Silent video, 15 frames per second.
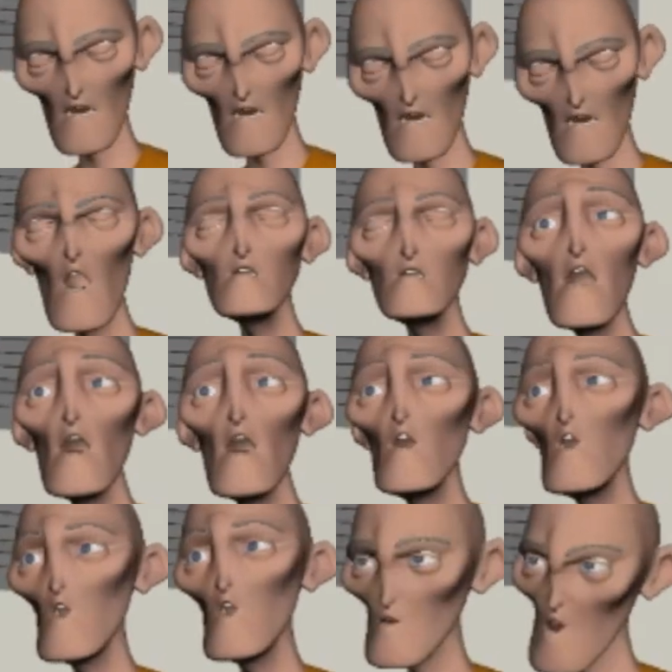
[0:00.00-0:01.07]
any
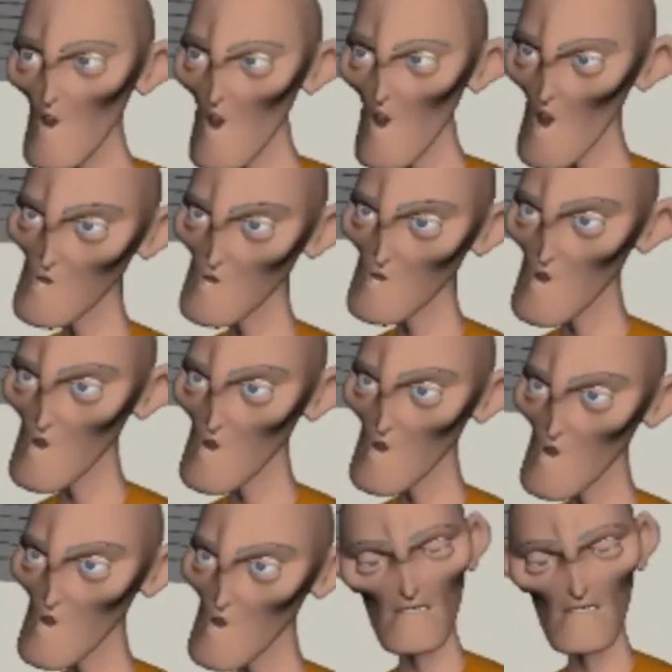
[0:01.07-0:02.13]
honor, do you?
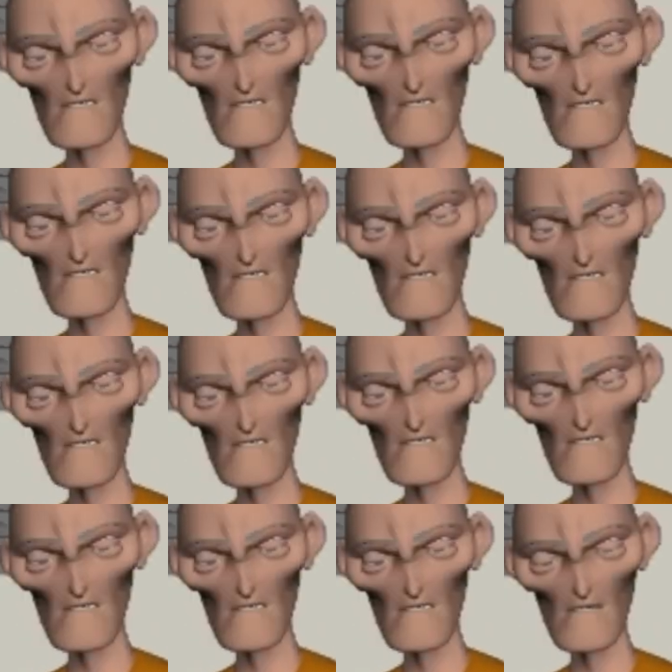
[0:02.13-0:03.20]
And then on honor.
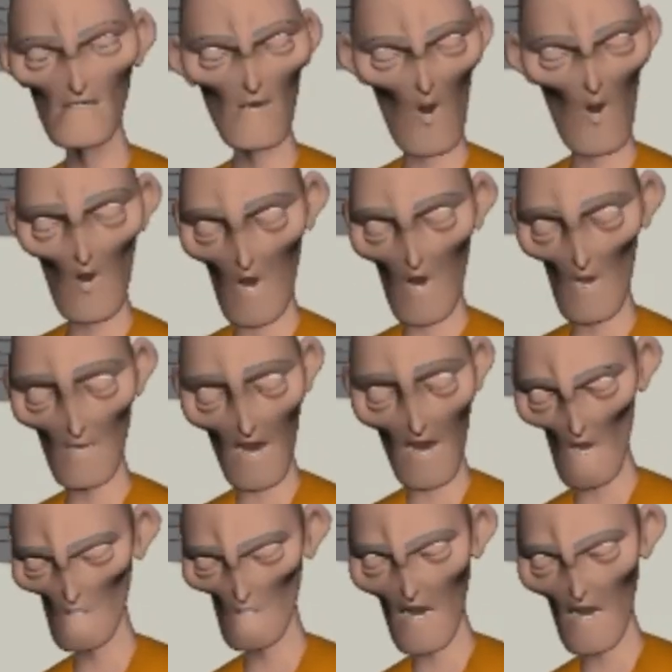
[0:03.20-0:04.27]
You
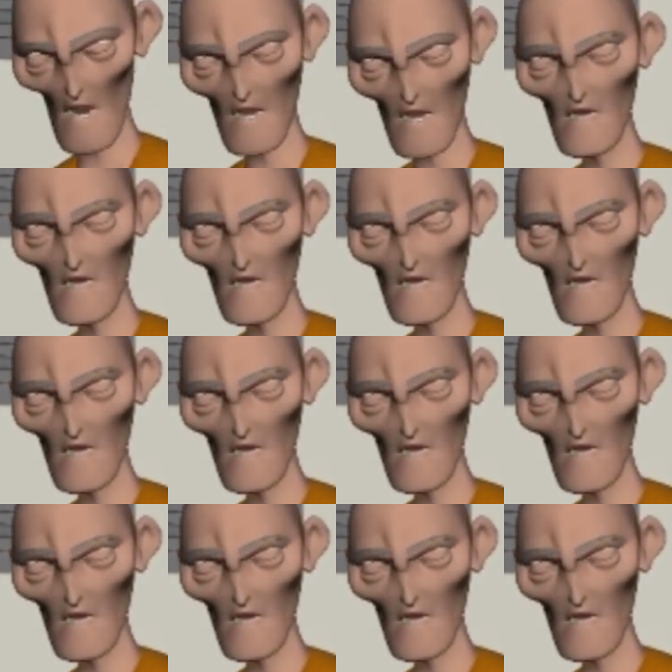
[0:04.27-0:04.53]
don't have